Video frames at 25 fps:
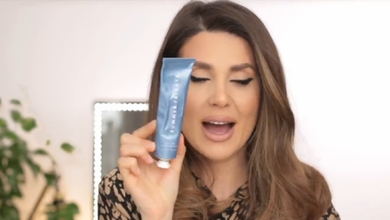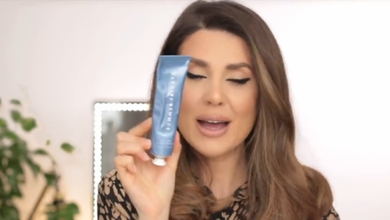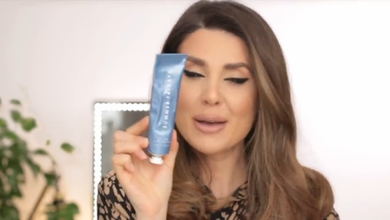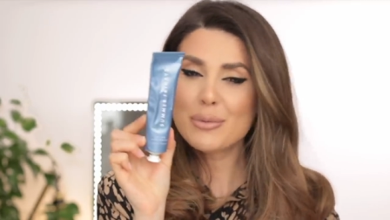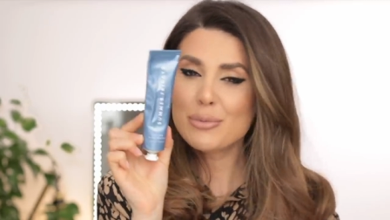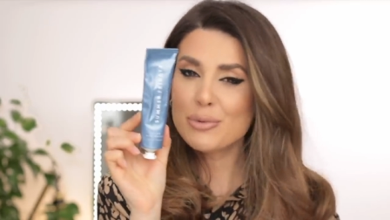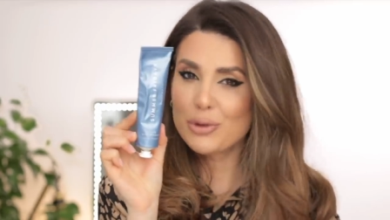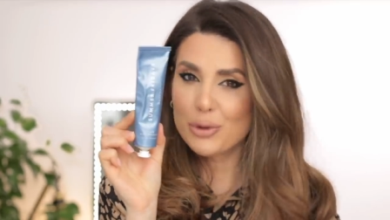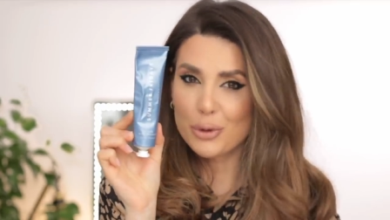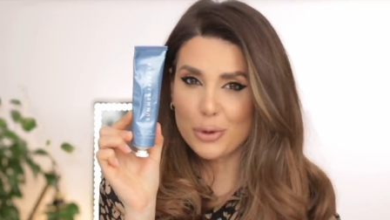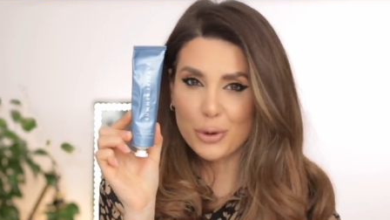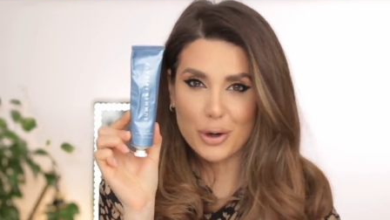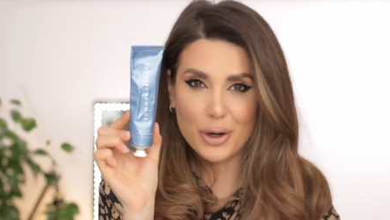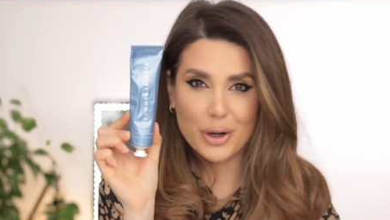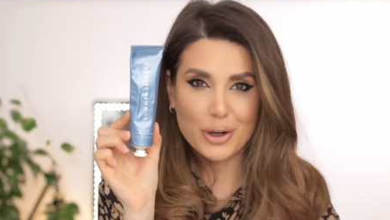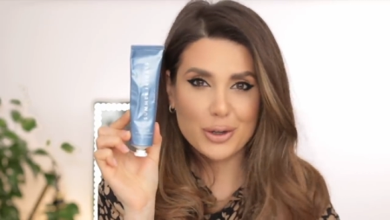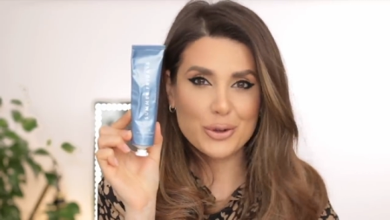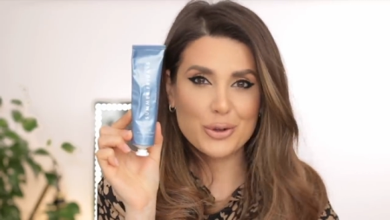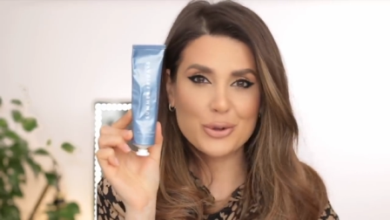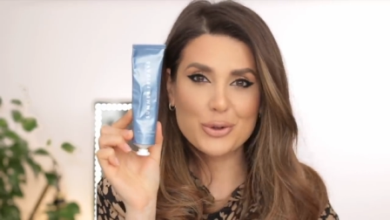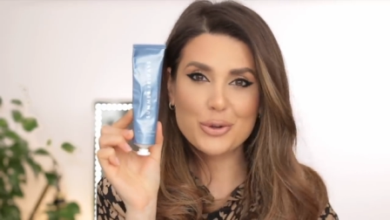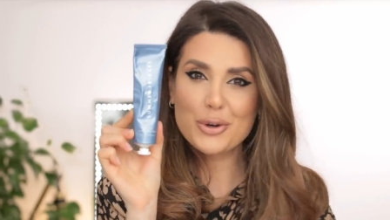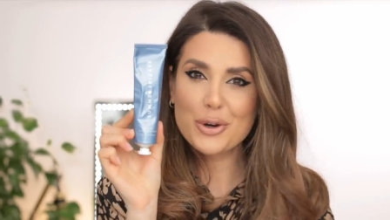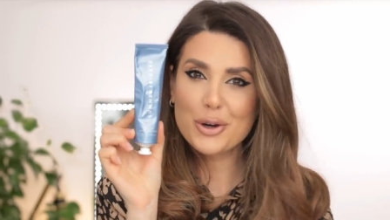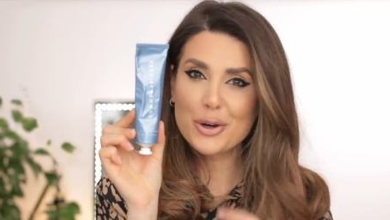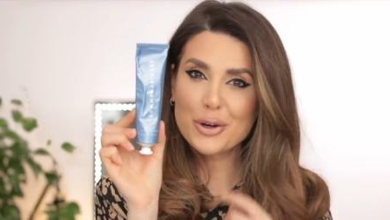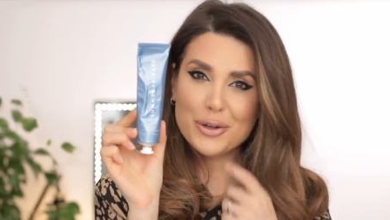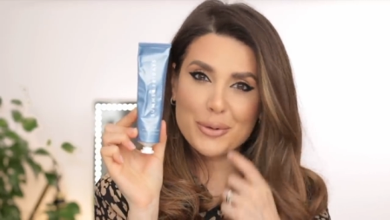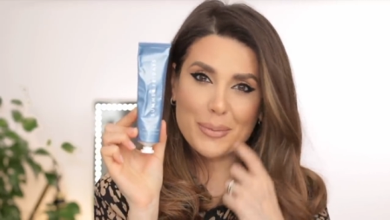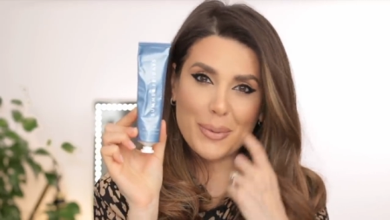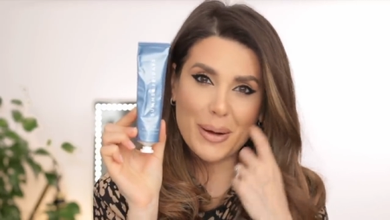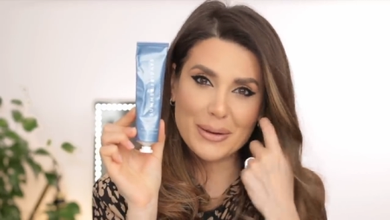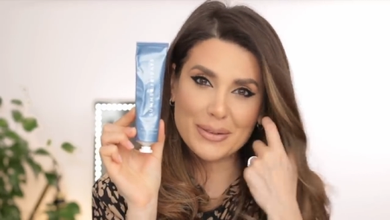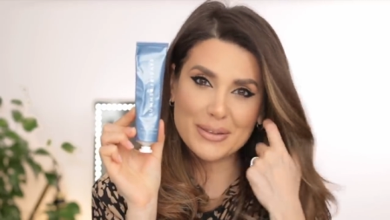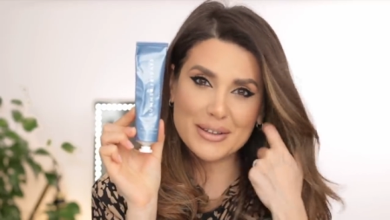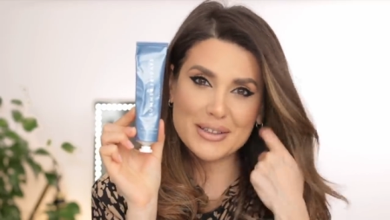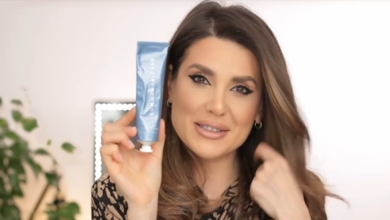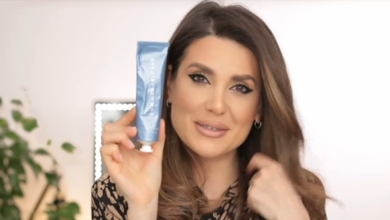I'm sure you heard
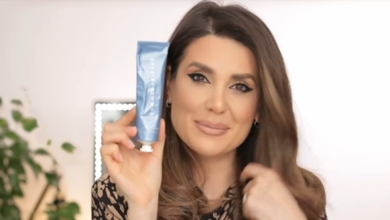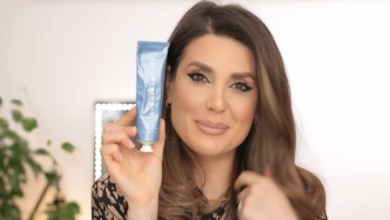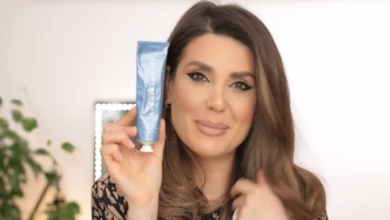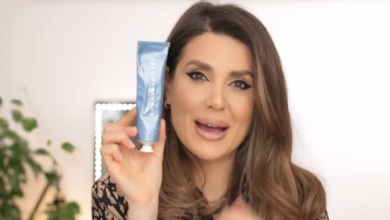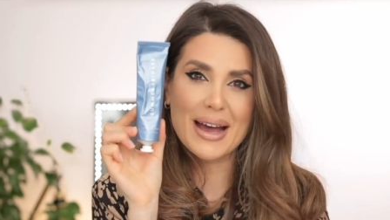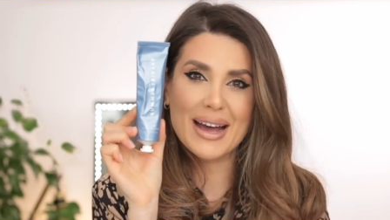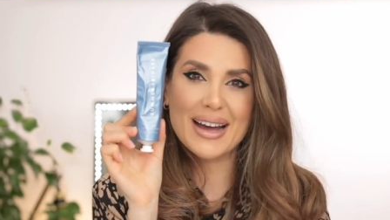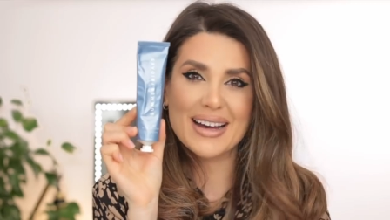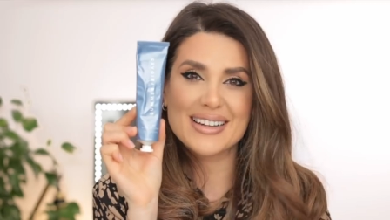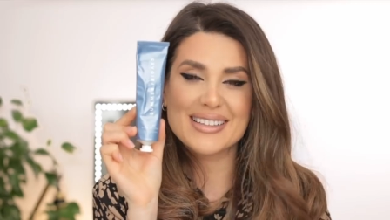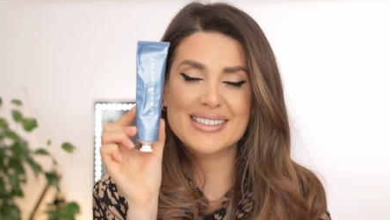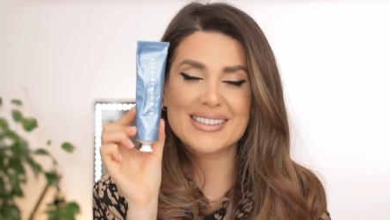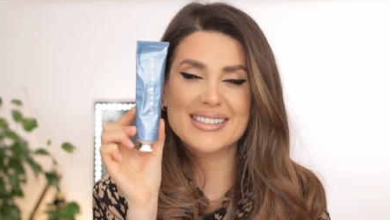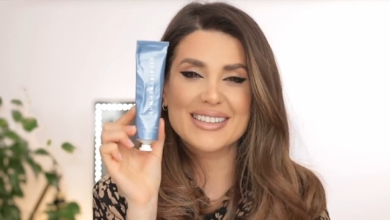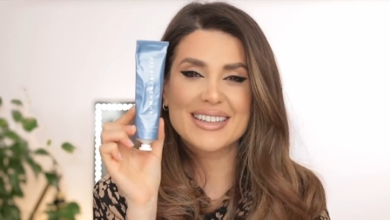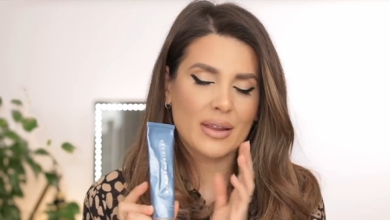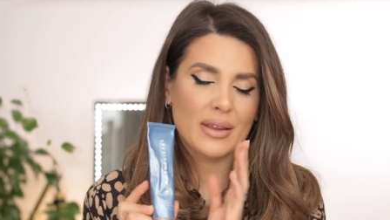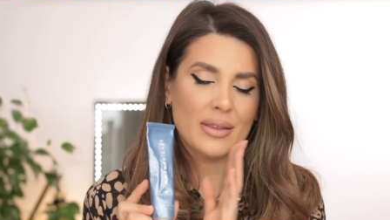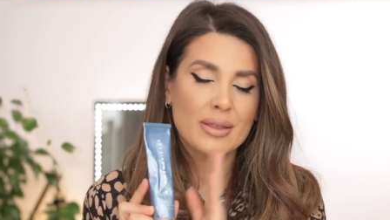about this mask.